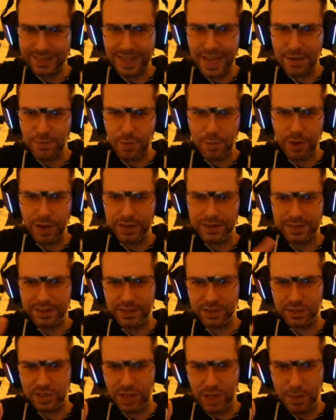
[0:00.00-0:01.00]
everybody's
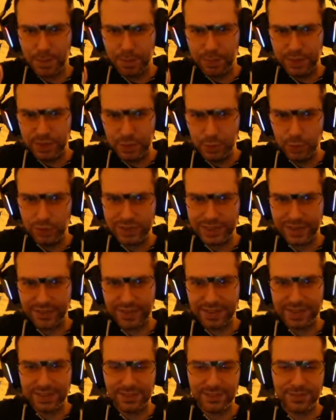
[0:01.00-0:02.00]
just abusing
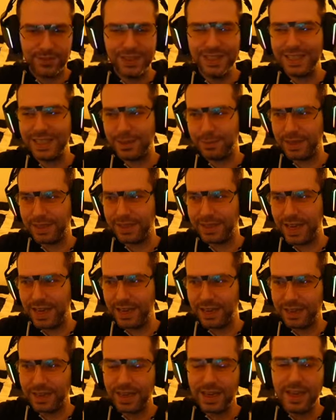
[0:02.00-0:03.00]
this feeding
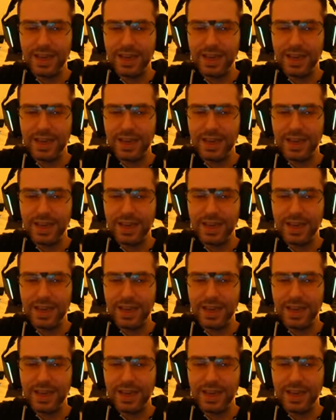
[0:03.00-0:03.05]
mechanic,